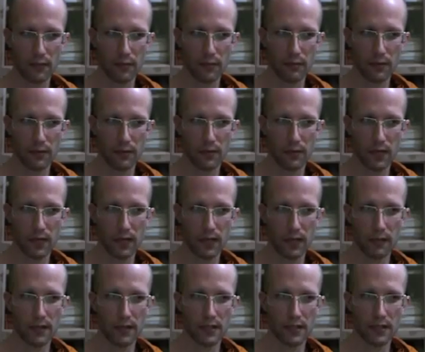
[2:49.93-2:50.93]
people who
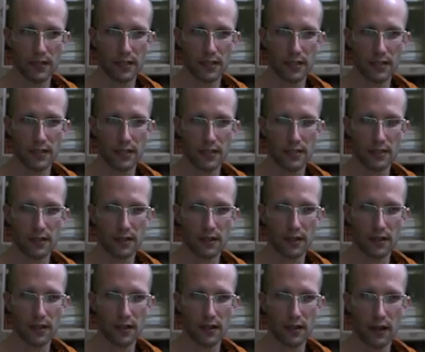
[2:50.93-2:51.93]
become monks in this sense are,
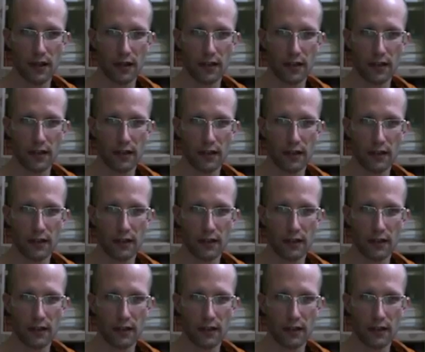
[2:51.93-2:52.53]
are,